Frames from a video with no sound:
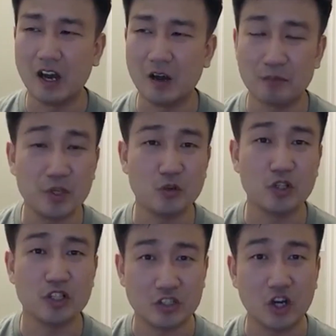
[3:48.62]

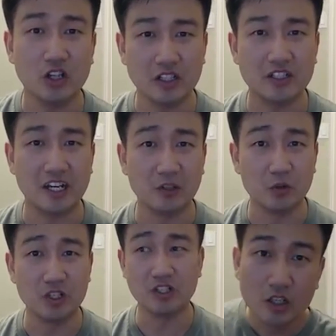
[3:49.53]
pure solid kind of
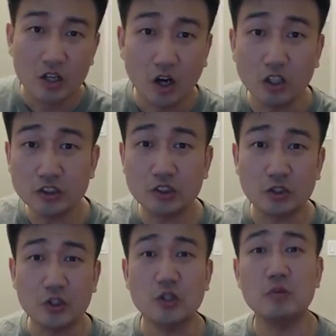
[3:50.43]
words.
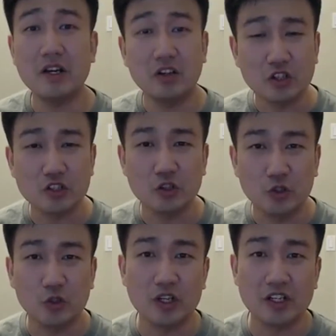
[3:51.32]
Also, you might also
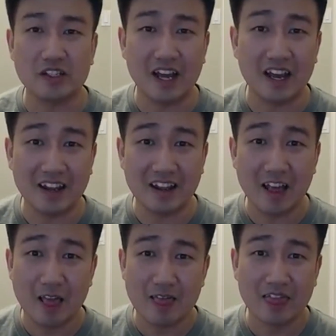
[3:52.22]
notice that
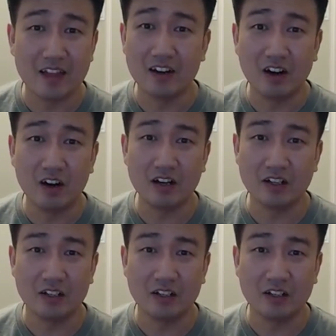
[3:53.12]
there's